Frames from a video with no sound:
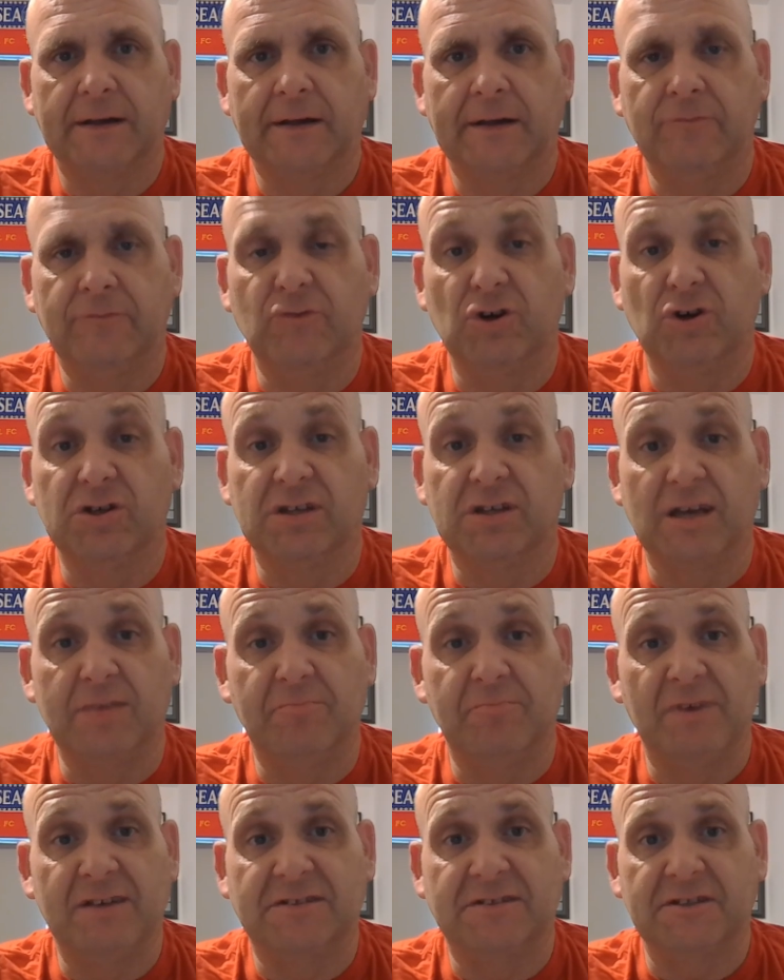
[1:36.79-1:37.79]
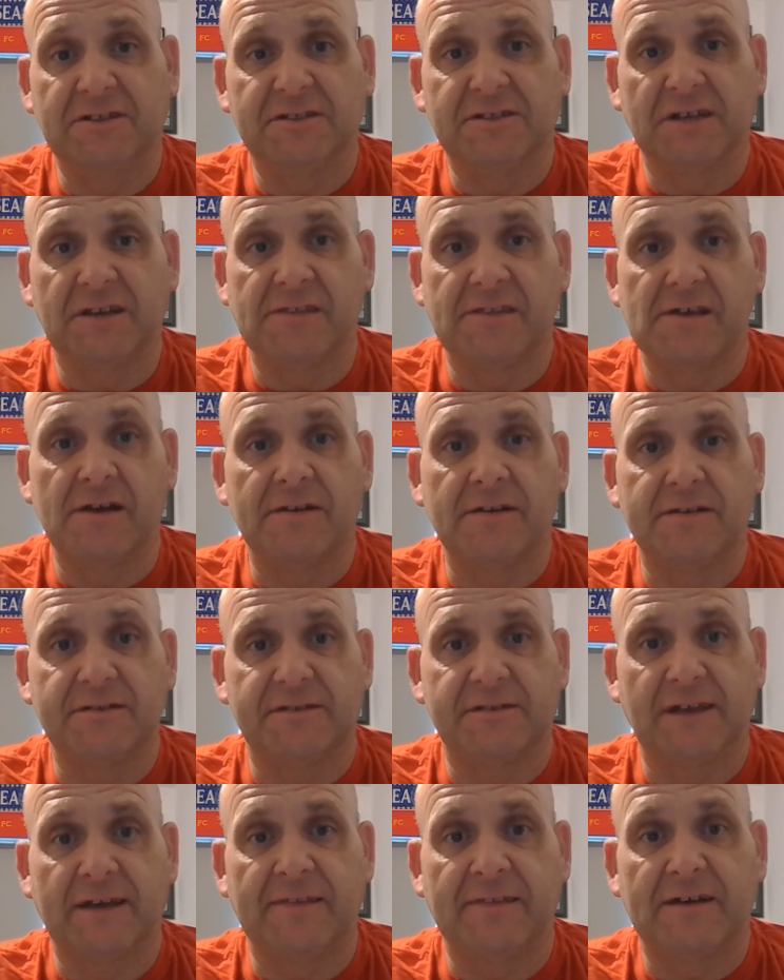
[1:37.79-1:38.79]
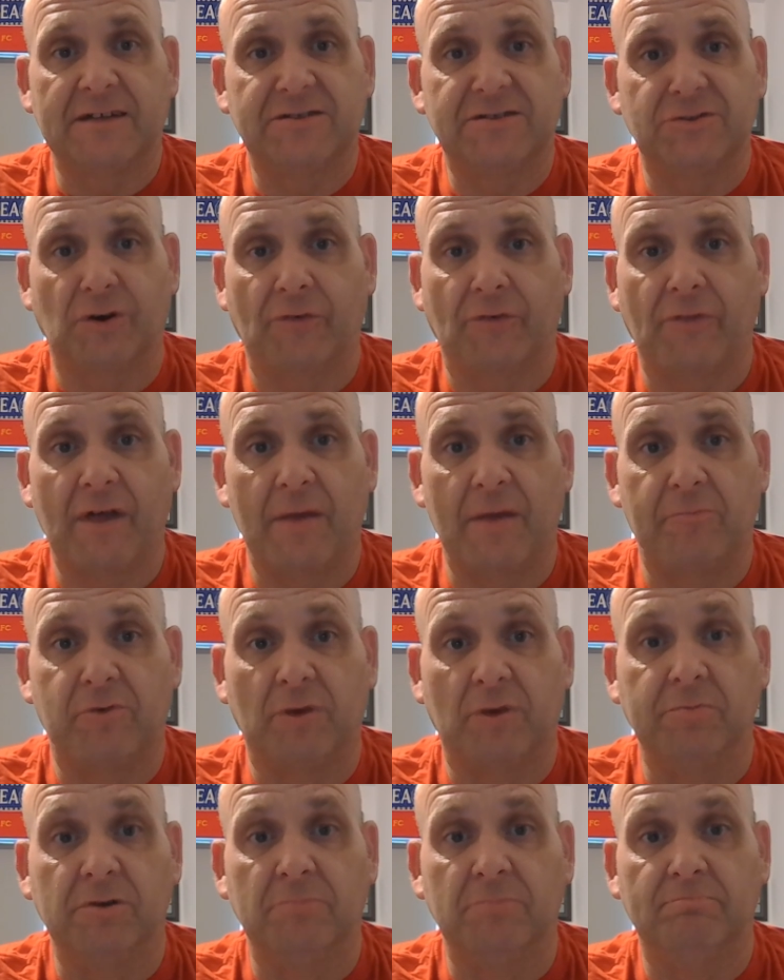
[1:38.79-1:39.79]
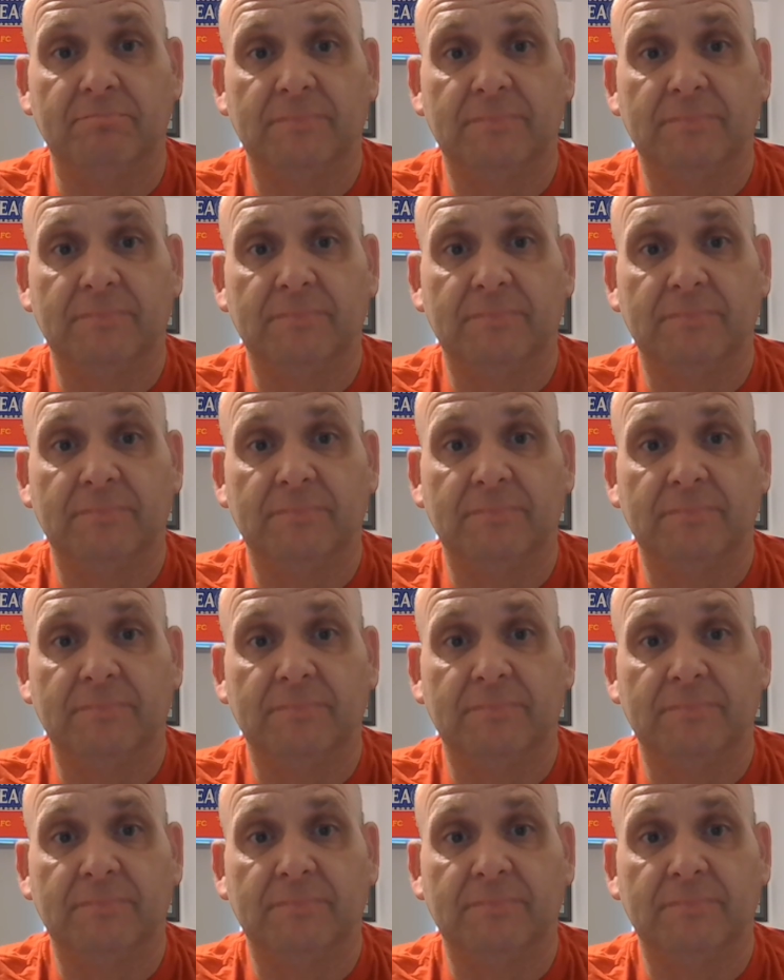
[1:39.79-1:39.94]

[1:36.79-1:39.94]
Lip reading: Roy Keane basically said, at the end of the day, that's not their problem.